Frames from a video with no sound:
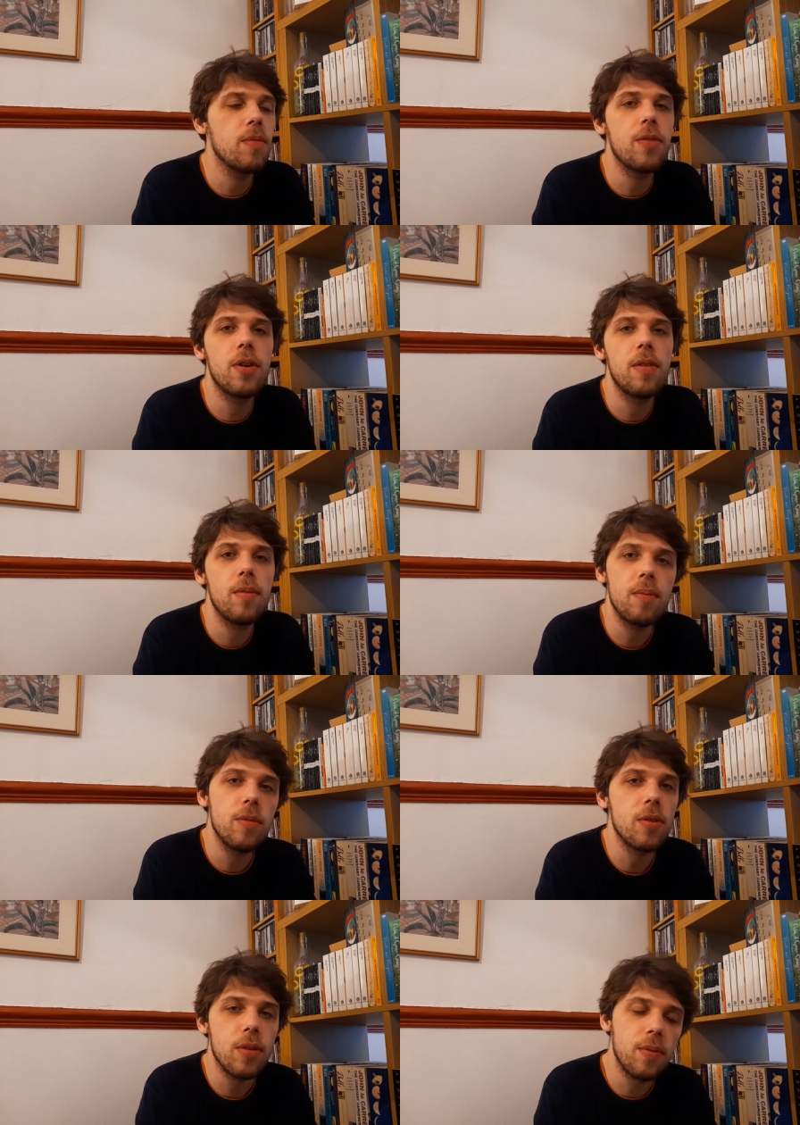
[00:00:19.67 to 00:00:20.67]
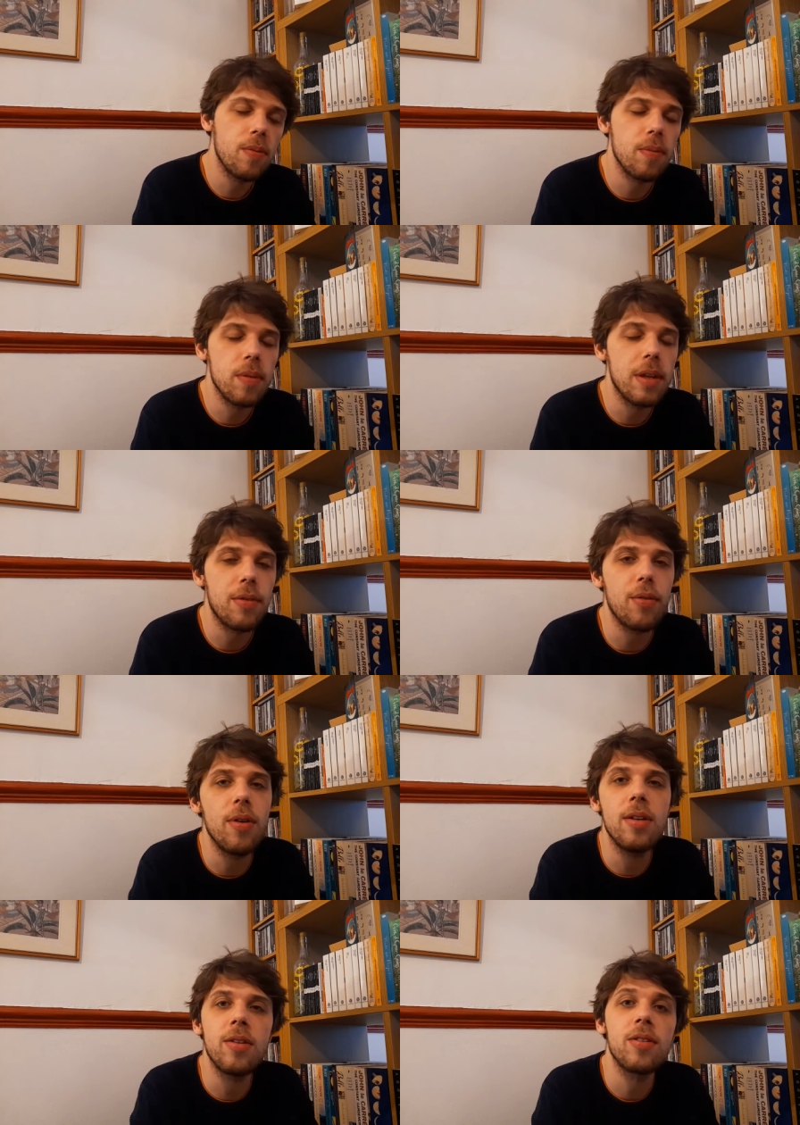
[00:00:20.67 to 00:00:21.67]
for sort of different
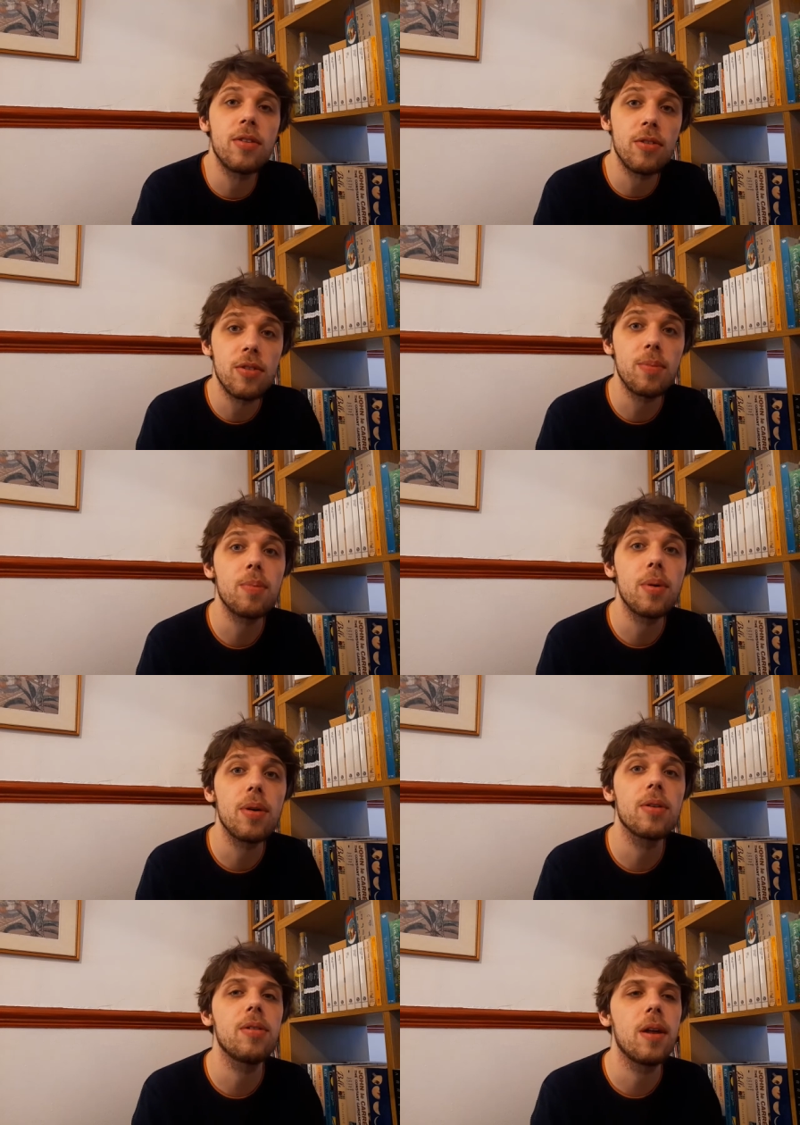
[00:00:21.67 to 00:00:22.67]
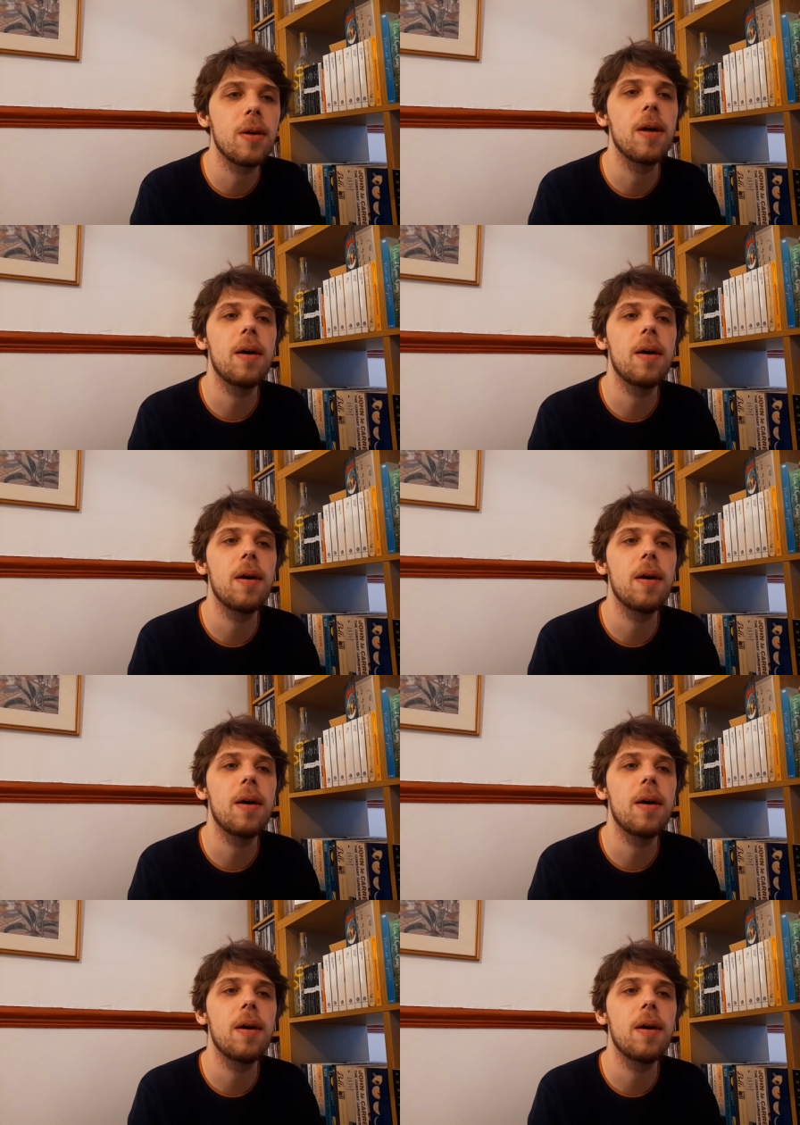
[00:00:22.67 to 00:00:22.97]
reasons there are some books that